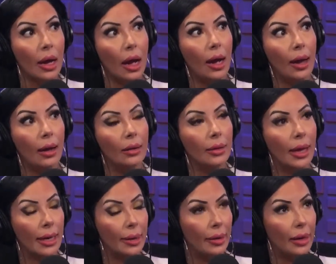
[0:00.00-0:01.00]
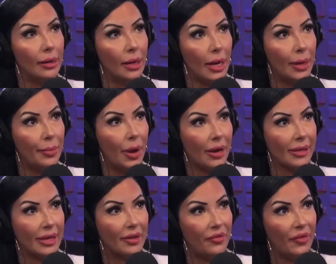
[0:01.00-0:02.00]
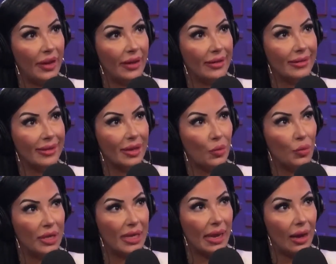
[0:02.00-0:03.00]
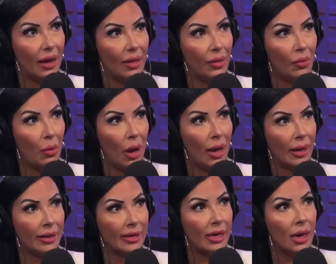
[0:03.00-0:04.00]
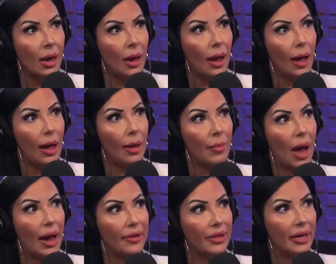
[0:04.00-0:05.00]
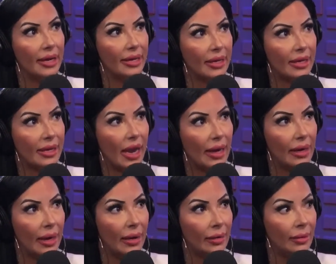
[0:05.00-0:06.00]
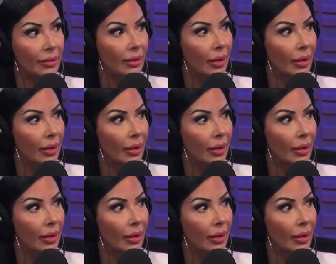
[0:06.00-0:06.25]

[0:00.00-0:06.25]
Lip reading: A lot of boxing fans would say otherwise. I think he's exciting.